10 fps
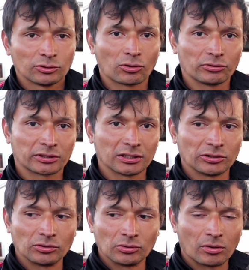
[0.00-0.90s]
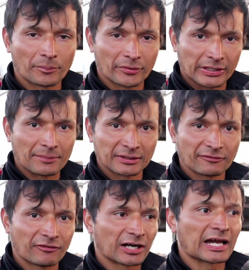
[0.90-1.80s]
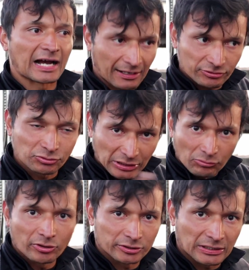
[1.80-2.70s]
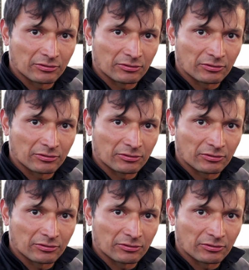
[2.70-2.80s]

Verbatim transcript: to continue on programming the fan and how it's going to work.